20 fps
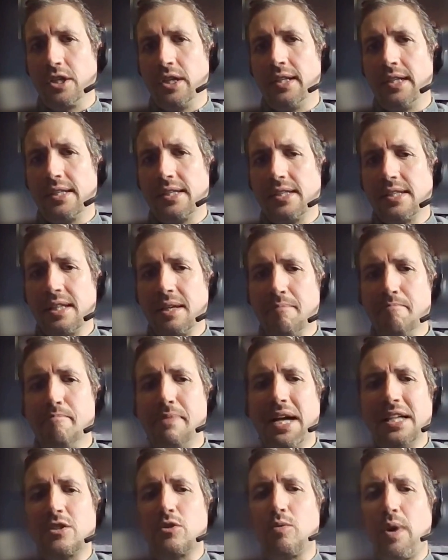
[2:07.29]
And this is the
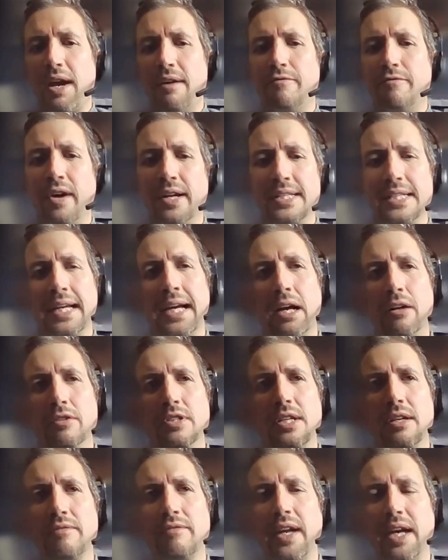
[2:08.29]
best way of finding
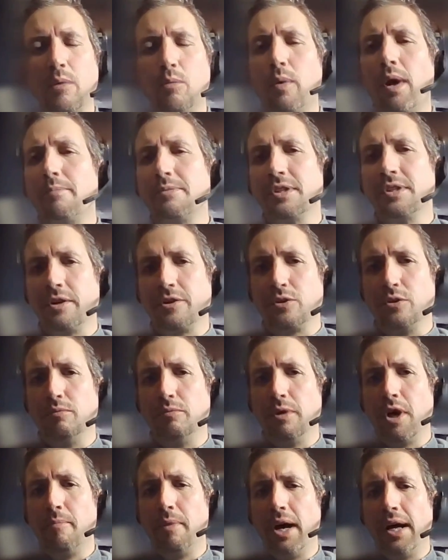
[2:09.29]
out if a website or
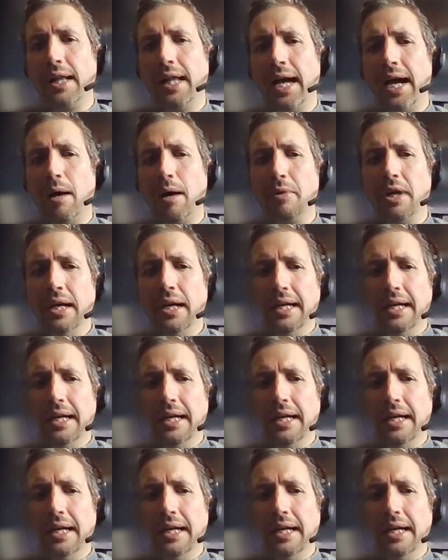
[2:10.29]
mobile app